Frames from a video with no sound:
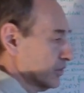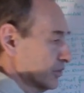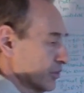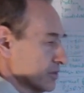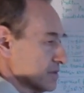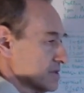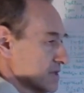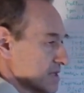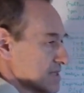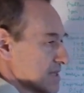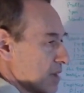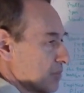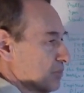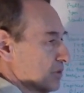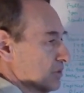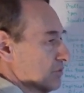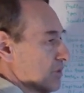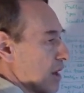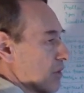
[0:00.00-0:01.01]
use the
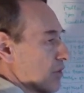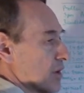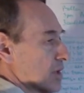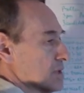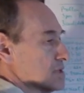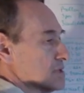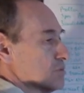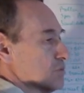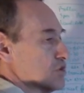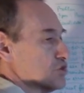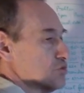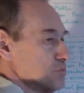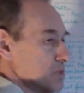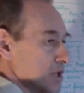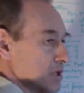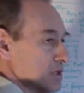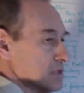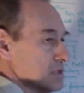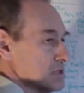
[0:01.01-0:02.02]
sample variance, which
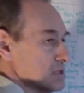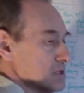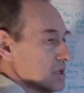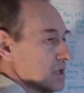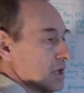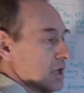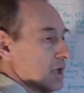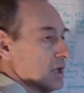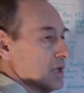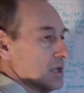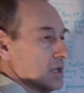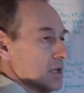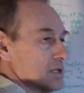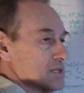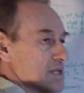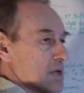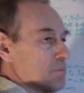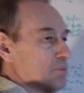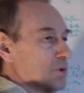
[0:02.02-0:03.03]
means
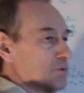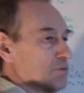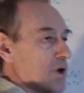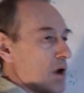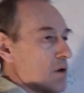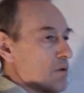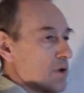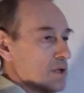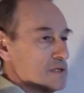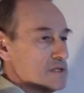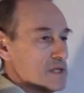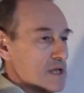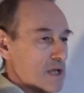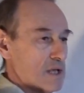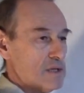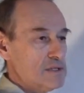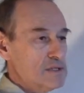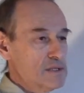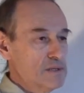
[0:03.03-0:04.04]
sample variance
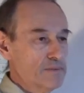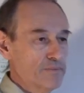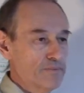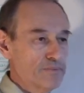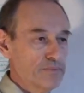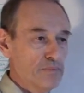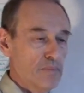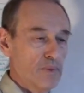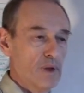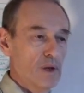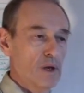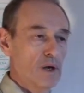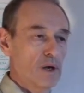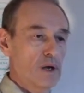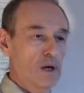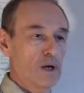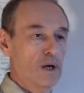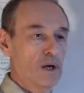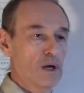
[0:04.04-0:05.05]
is
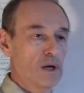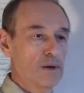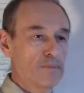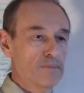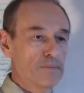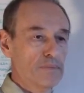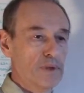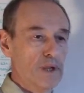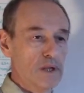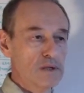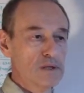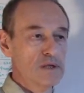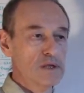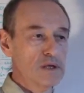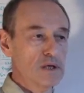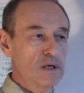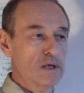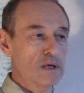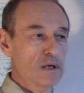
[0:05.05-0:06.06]
uh,
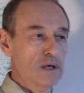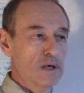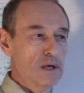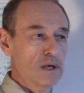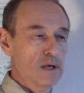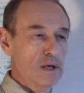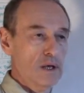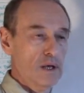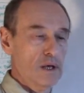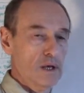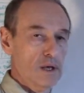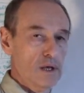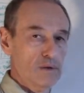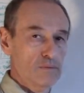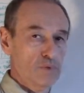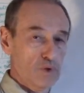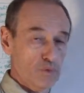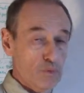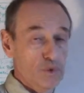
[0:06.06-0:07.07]
the
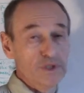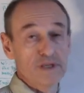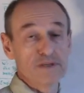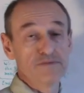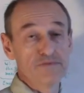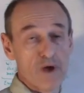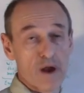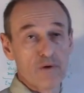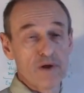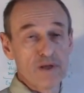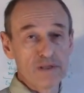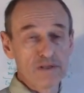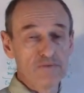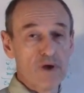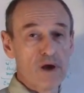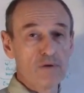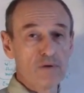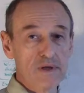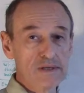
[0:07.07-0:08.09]
what, what is variance?
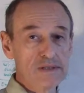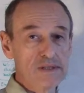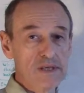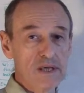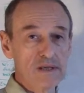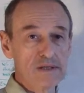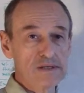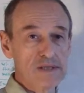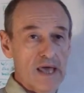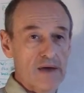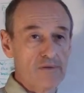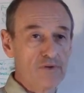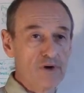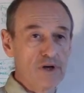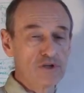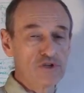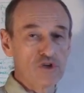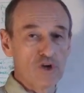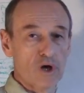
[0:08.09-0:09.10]
Variance is
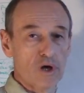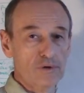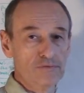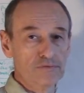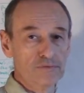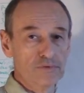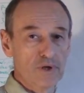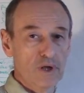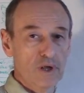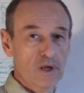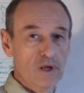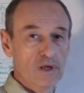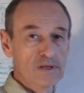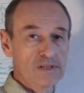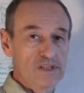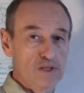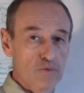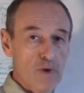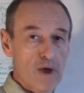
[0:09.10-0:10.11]
average of
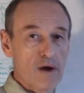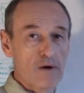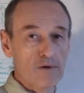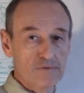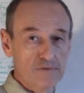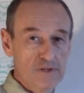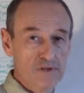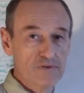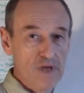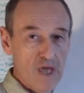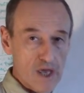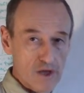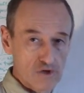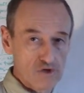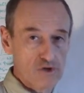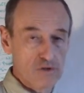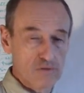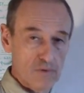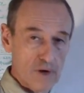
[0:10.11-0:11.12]
square of
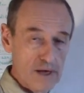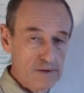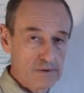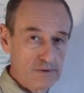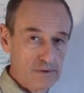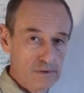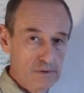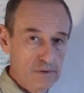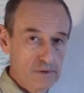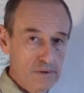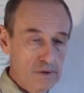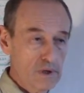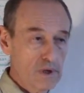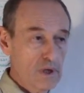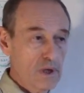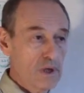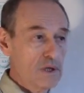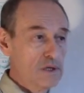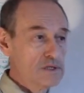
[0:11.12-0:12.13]
deviation, right?
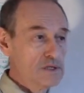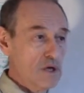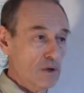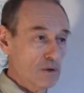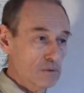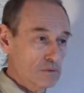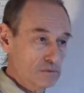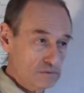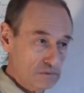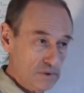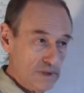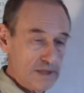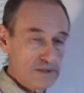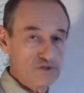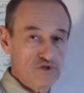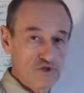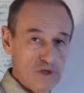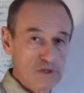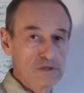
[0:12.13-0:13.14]
So
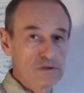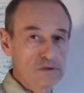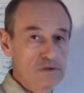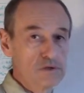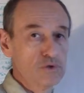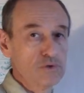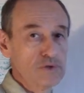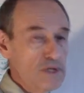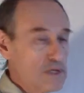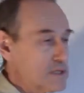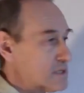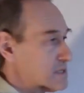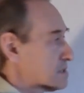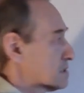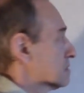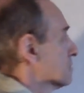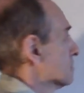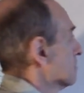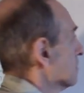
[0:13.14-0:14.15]
let's just do
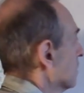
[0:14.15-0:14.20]
this